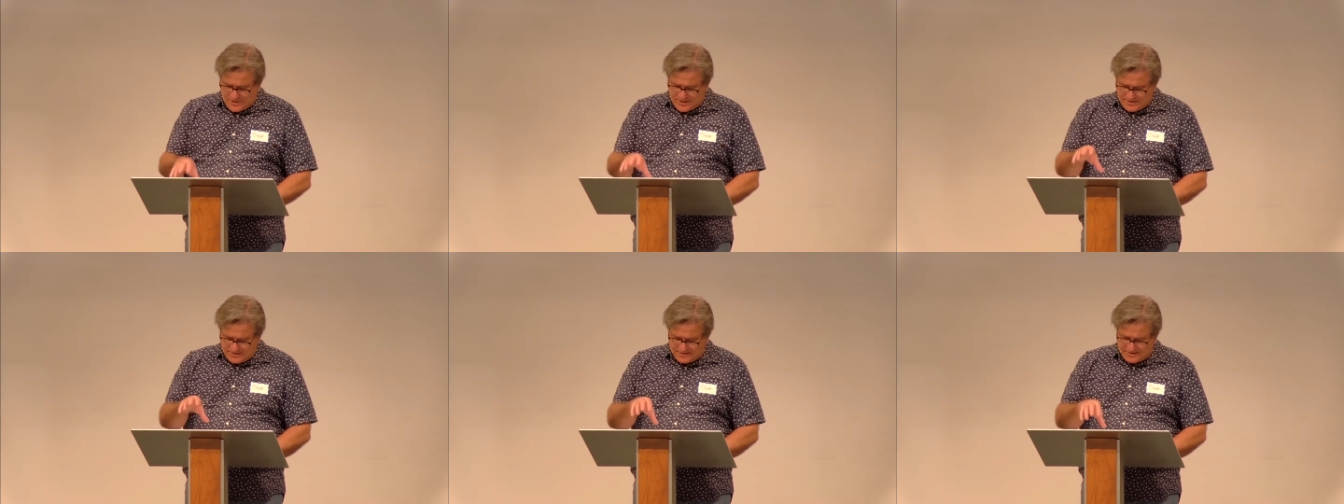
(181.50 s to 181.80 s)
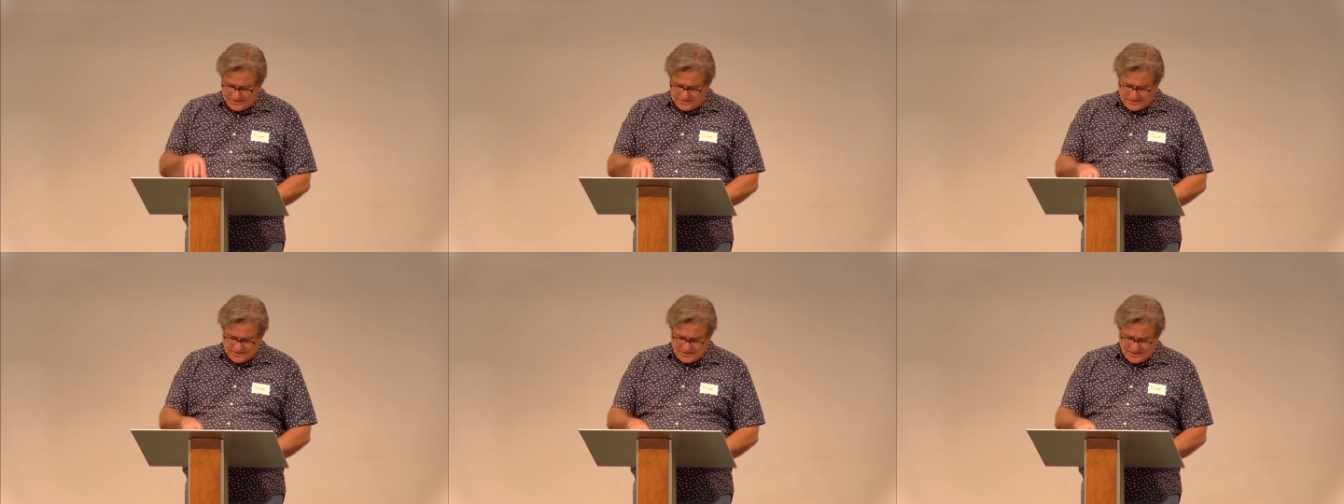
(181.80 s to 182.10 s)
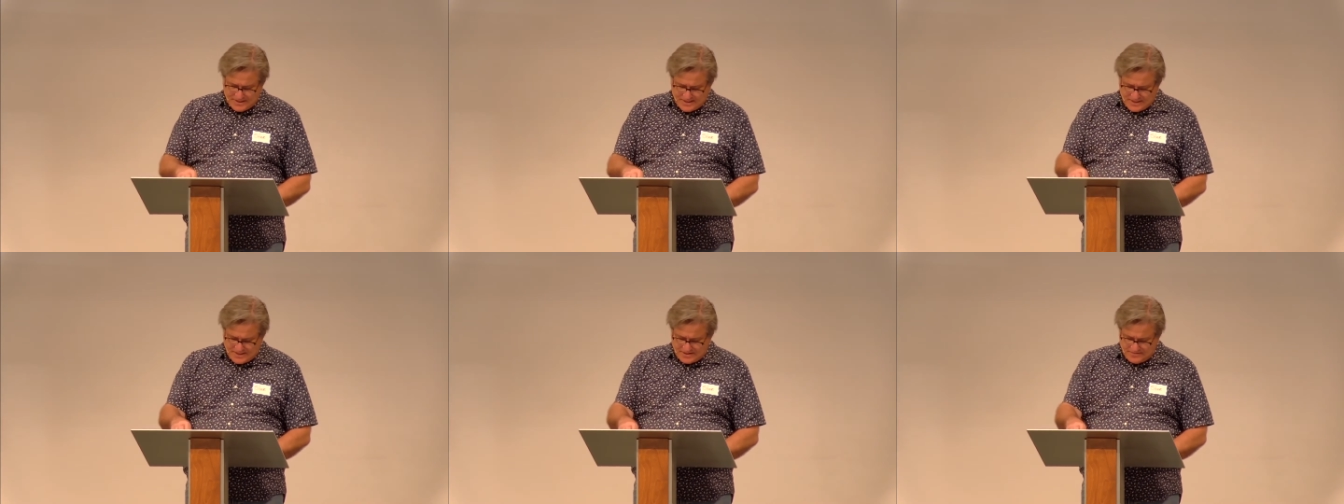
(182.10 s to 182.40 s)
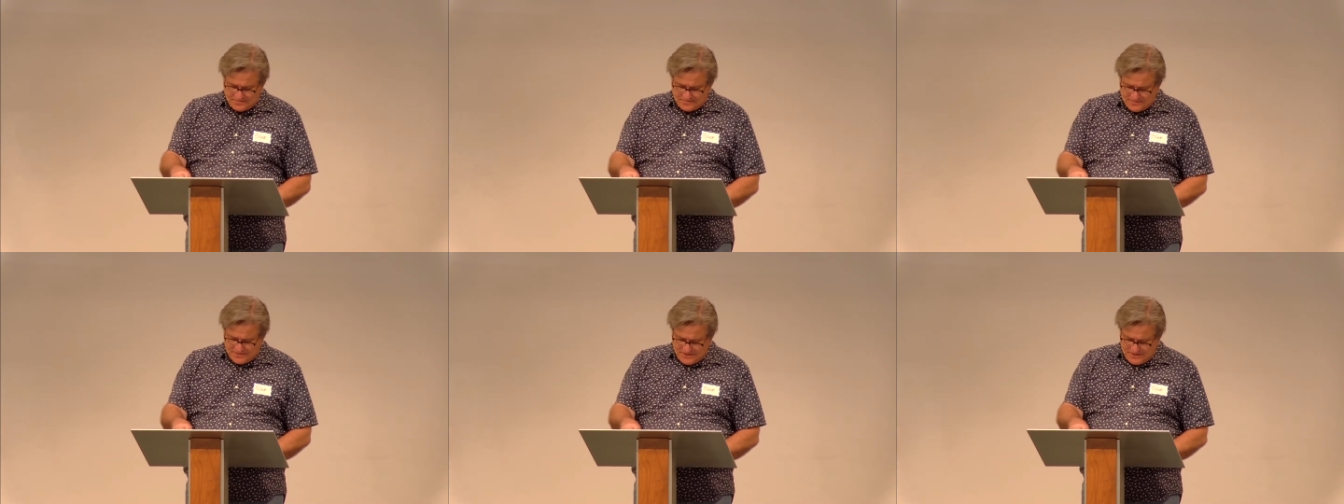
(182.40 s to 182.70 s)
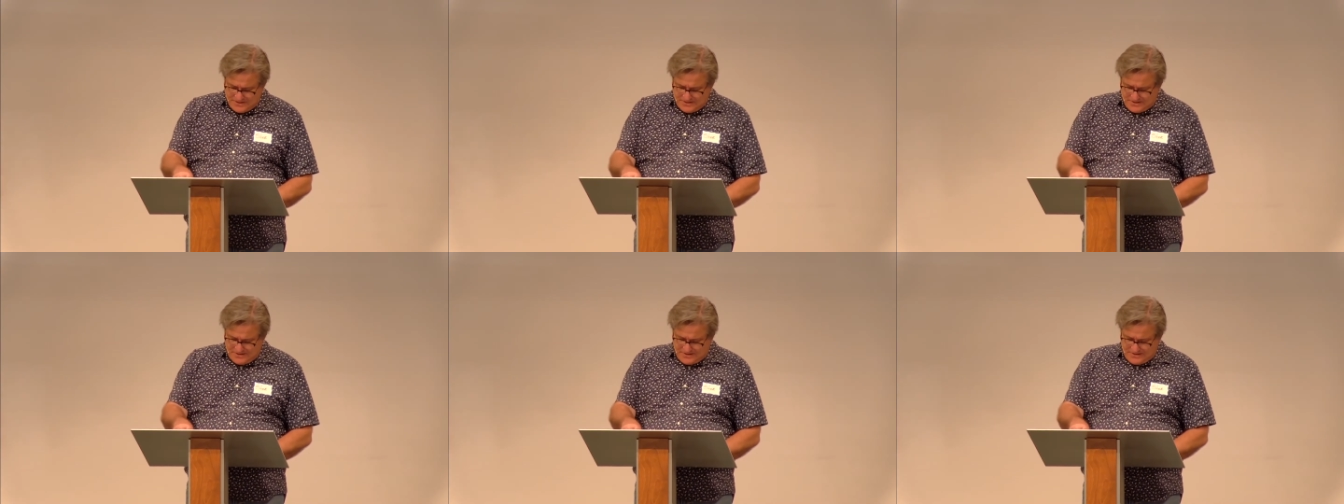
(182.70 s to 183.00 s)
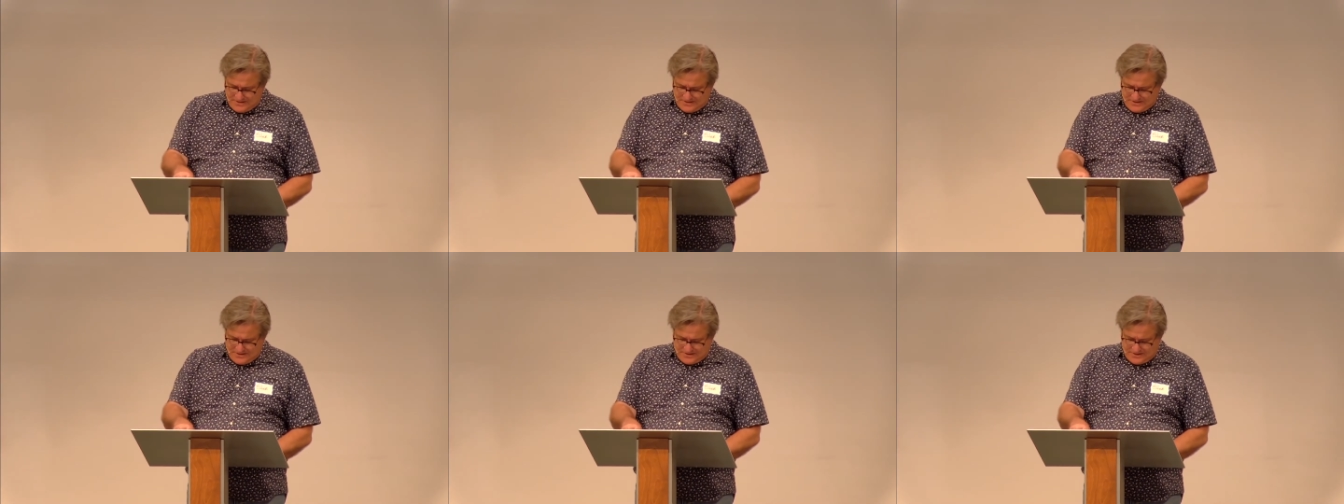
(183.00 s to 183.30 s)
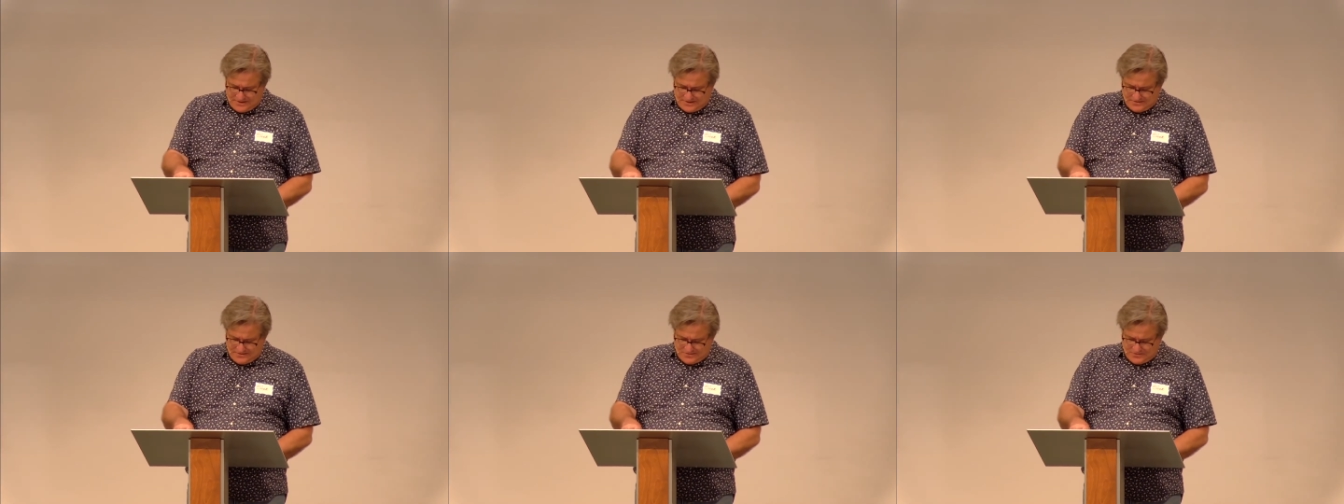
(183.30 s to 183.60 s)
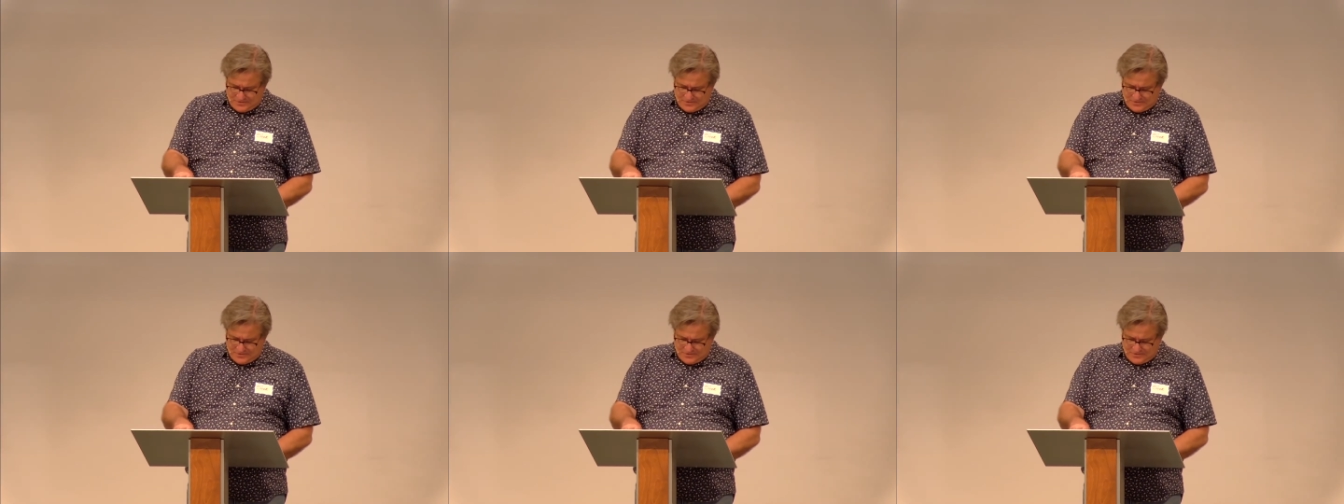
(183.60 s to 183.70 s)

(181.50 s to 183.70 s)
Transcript: pray that this time uh,